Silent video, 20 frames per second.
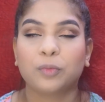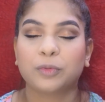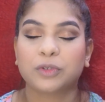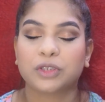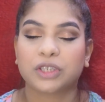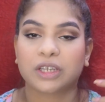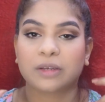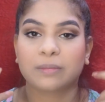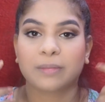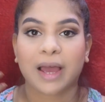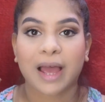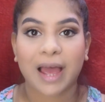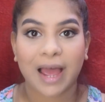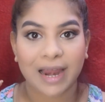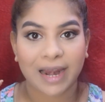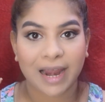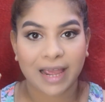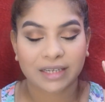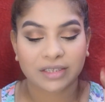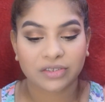putting my
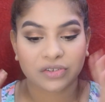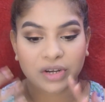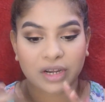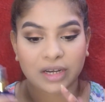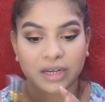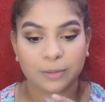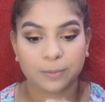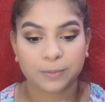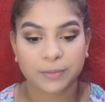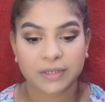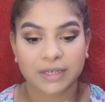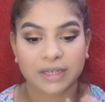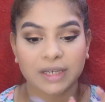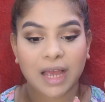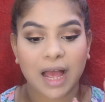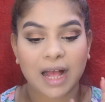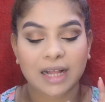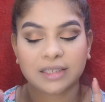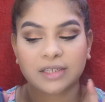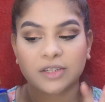highlighter and lipstick,
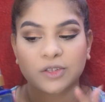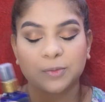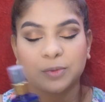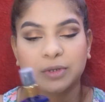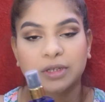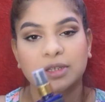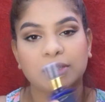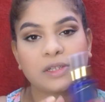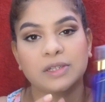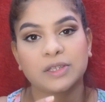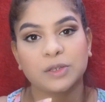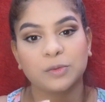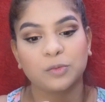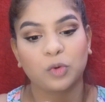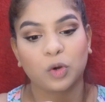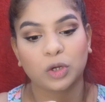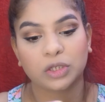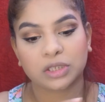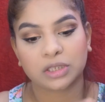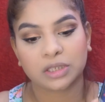I'll just sprinkle some
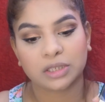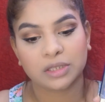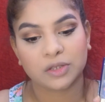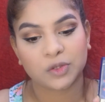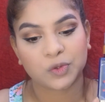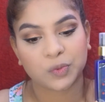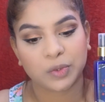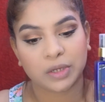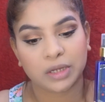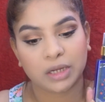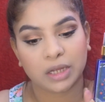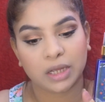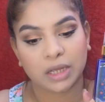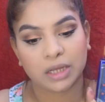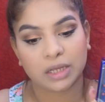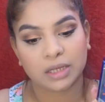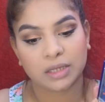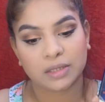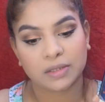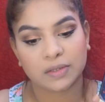water, and this one
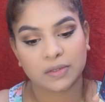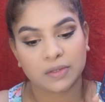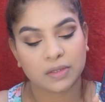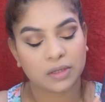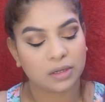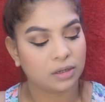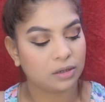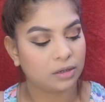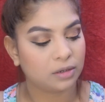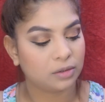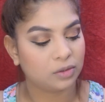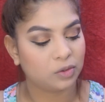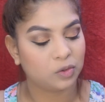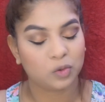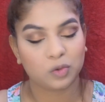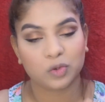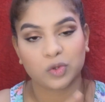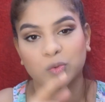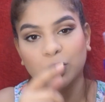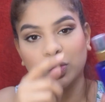is
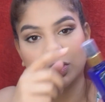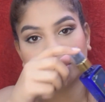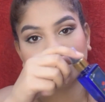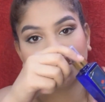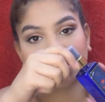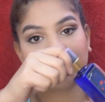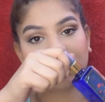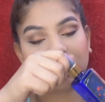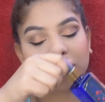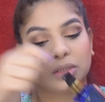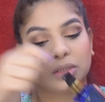rose water.